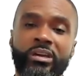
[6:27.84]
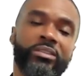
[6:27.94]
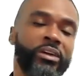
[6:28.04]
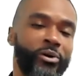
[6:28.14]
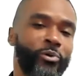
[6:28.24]
in
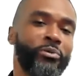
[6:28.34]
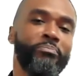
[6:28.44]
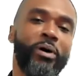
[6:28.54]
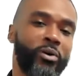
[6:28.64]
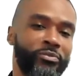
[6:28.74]
their own
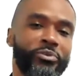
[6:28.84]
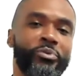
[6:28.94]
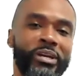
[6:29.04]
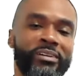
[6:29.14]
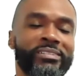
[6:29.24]
powerful
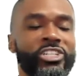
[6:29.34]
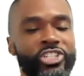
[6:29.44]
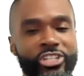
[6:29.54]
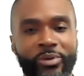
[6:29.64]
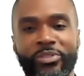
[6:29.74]
way to
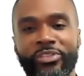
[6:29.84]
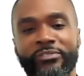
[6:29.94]
share with their